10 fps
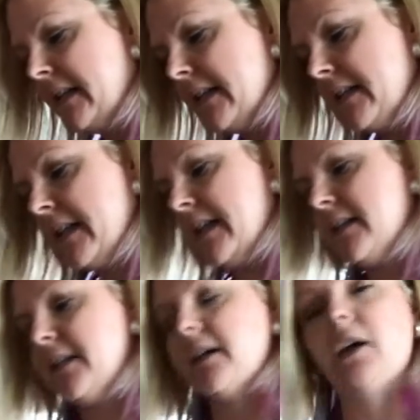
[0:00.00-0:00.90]
this year
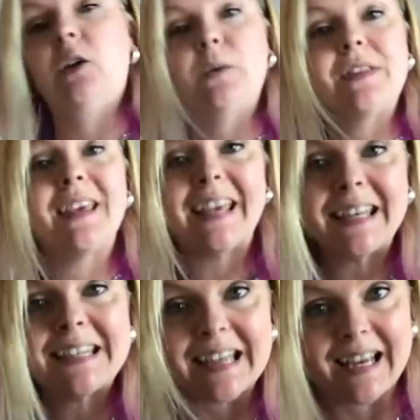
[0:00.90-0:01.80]
to go with
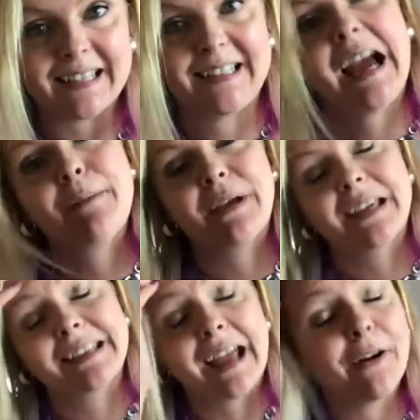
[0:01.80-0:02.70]
index
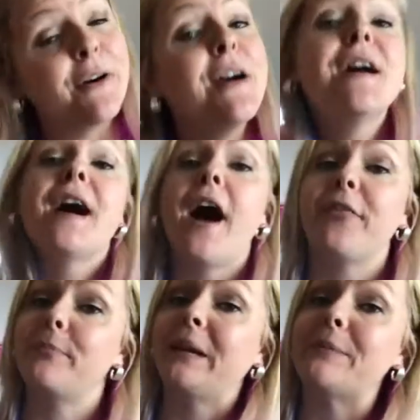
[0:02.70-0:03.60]
tabbing. Now,
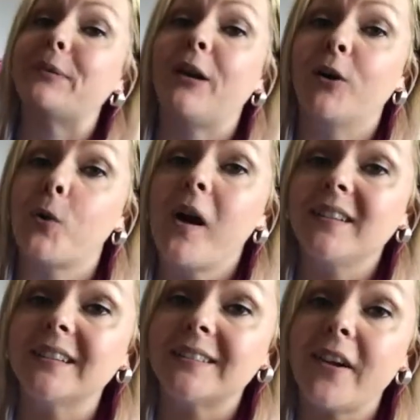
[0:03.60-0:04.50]
other people aren't quite
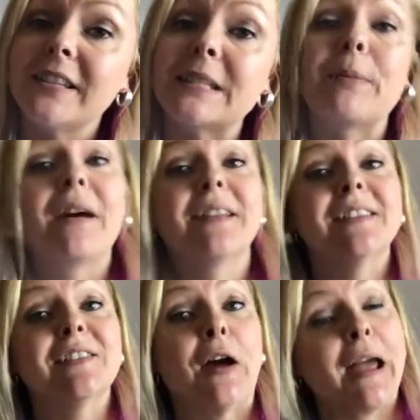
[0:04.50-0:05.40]
as excited about
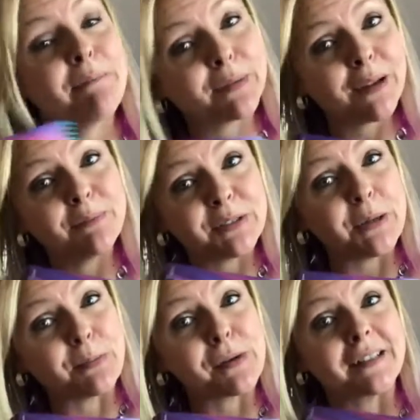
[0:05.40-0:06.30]
this as I am, but I'm
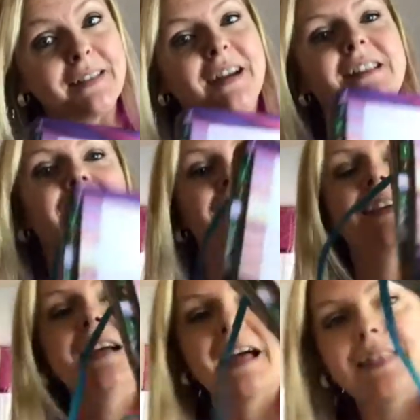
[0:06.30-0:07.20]
super excited.
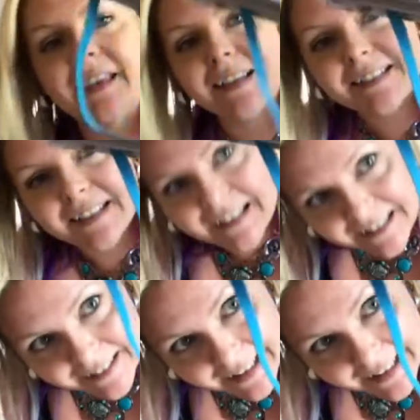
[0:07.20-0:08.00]
This is